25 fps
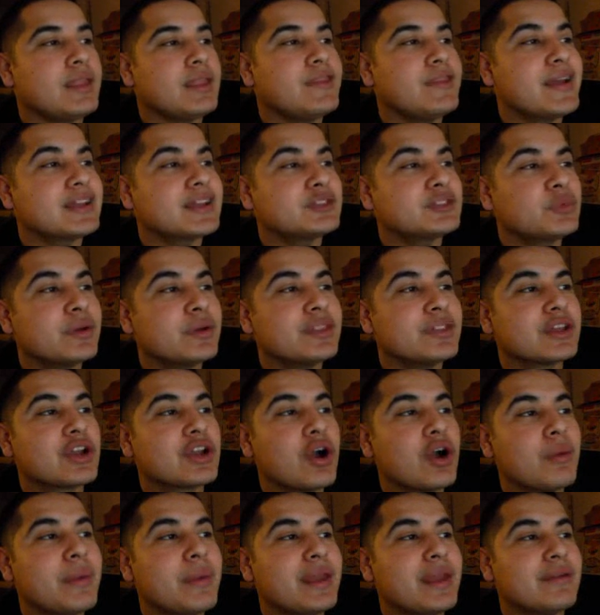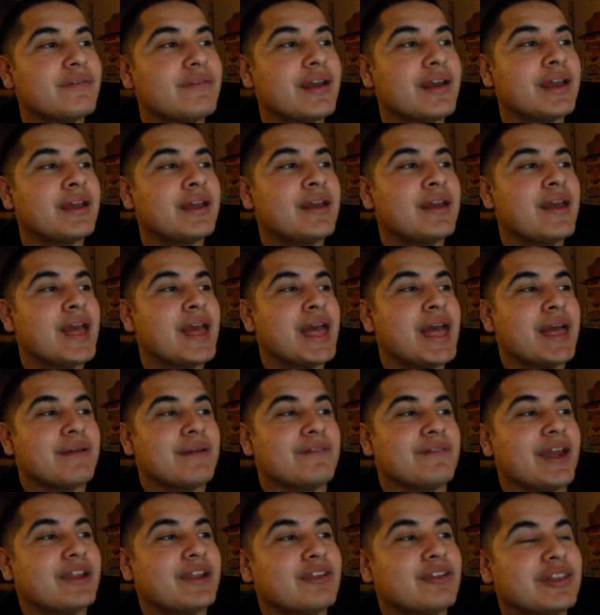Next one, the co-main event,
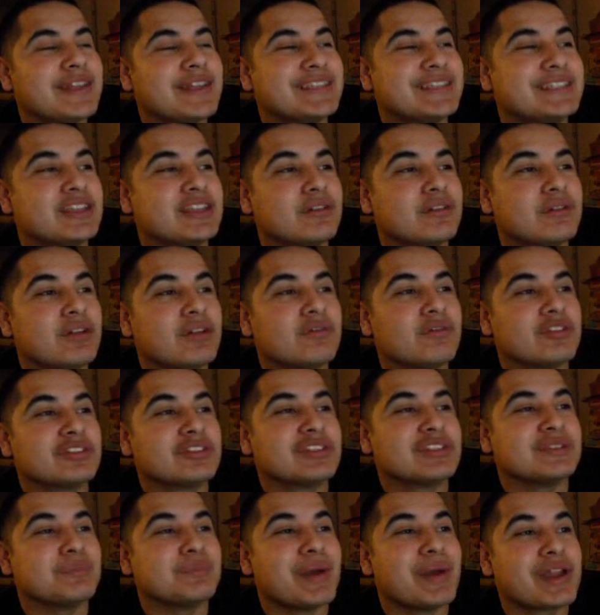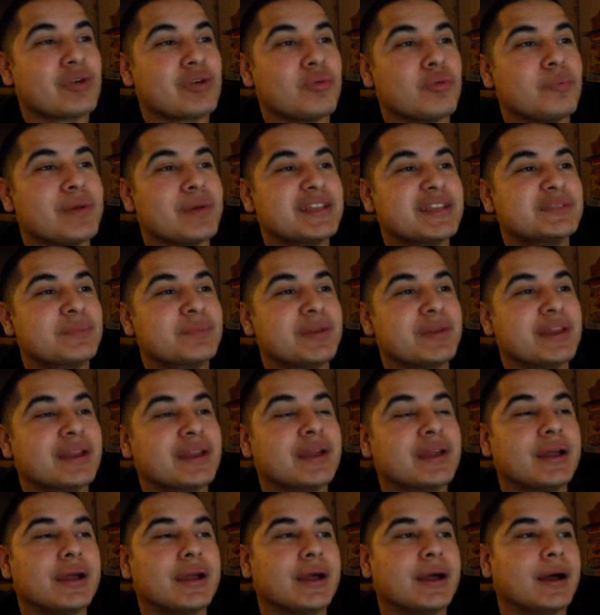Wanderlei Silva versus Michael Bisping.